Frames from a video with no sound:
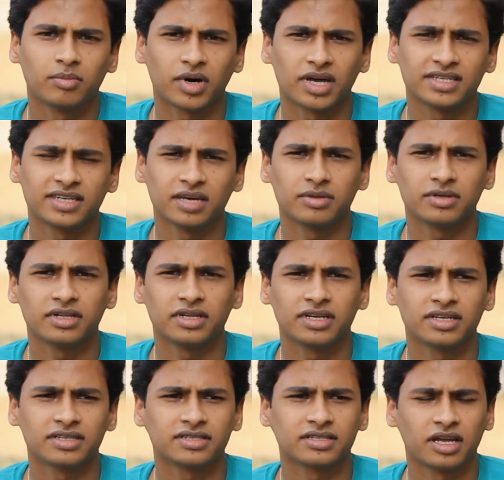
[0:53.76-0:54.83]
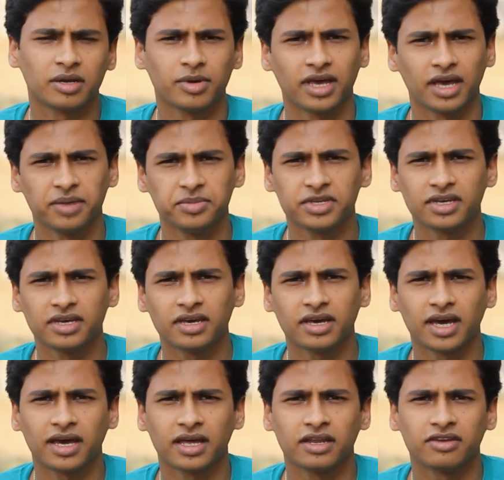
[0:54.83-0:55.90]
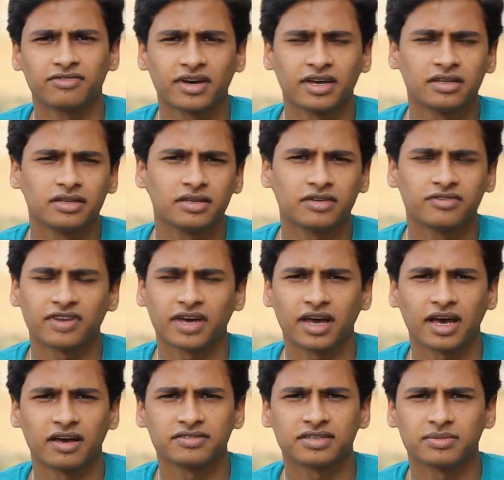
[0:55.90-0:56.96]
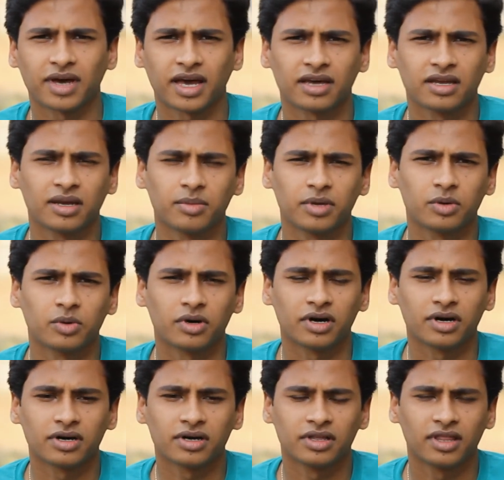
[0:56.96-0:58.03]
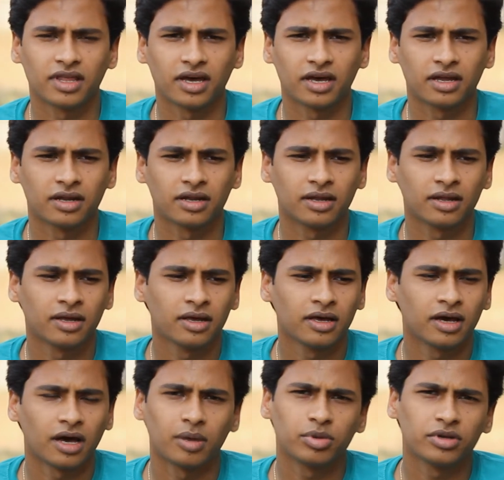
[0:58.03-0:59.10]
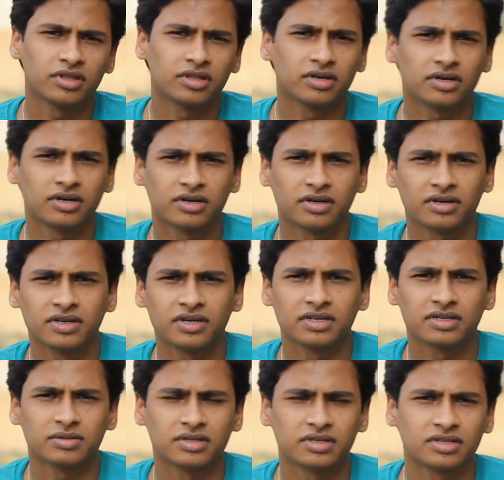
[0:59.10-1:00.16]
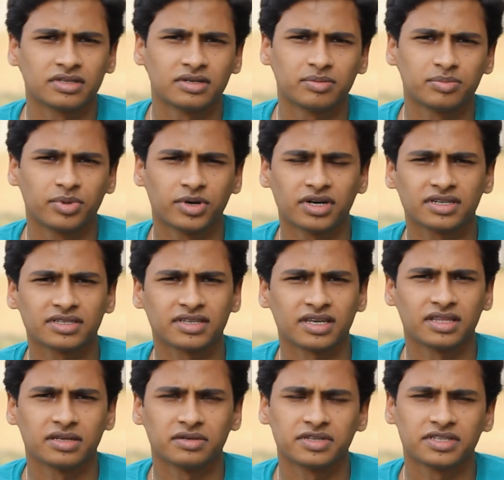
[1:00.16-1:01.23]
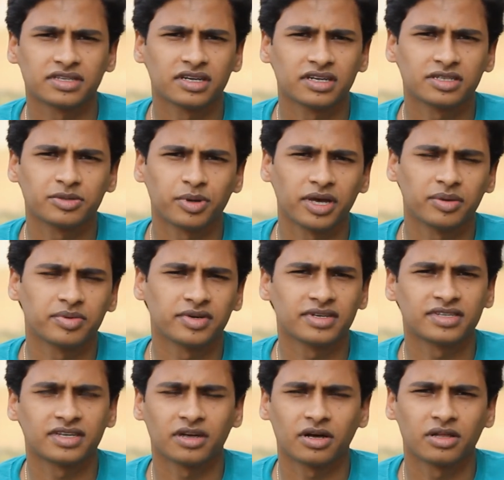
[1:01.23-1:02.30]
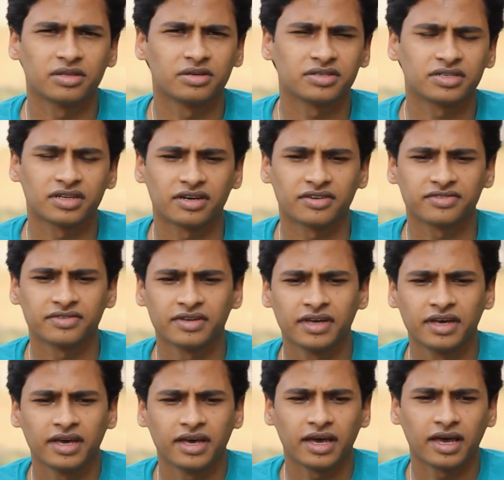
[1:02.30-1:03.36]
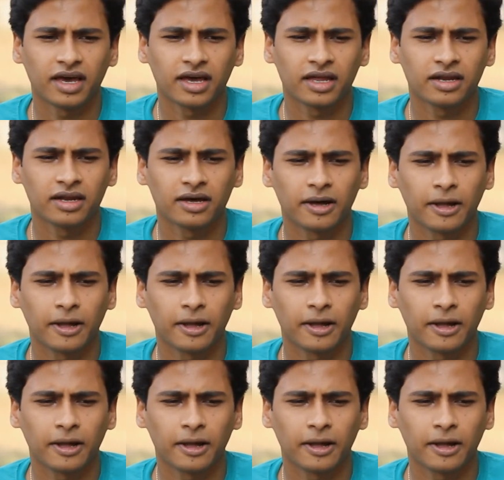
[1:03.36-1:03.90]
my table is going to be empty, and if I have some academic work, then I put the books and the research papers and all those stuff, and